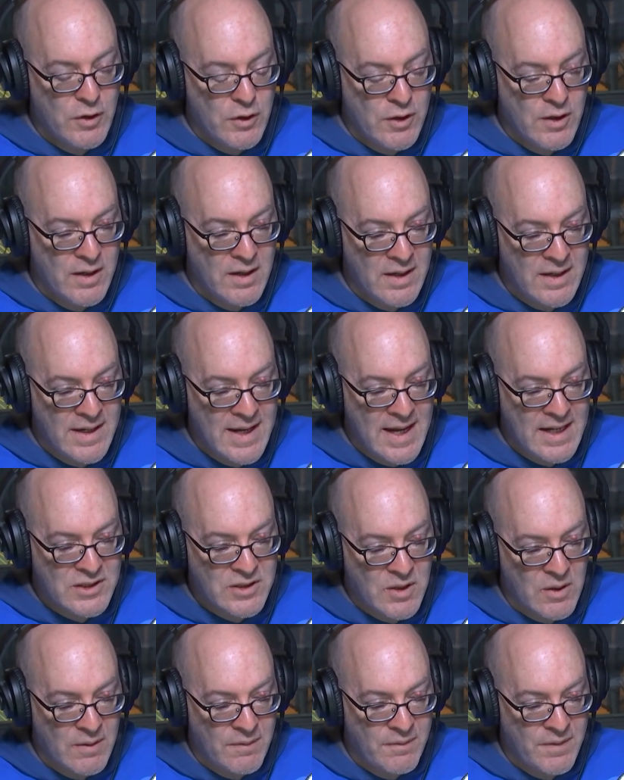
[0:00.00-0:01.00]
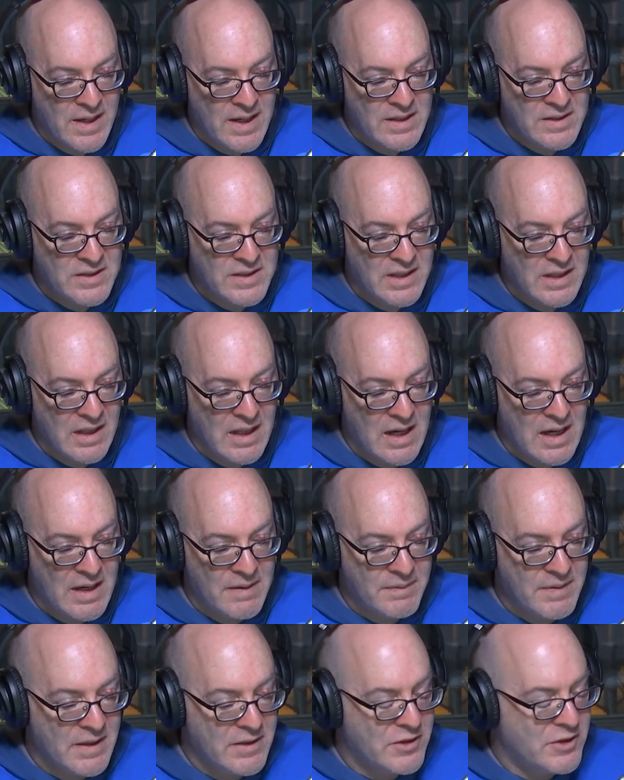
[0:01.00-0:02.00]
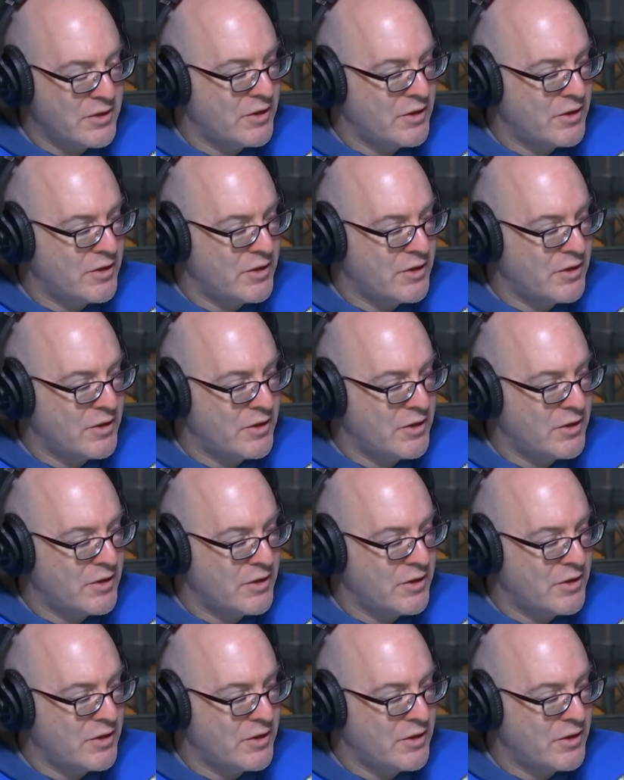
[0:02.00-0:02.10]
good on NASCAR Fantasy Live that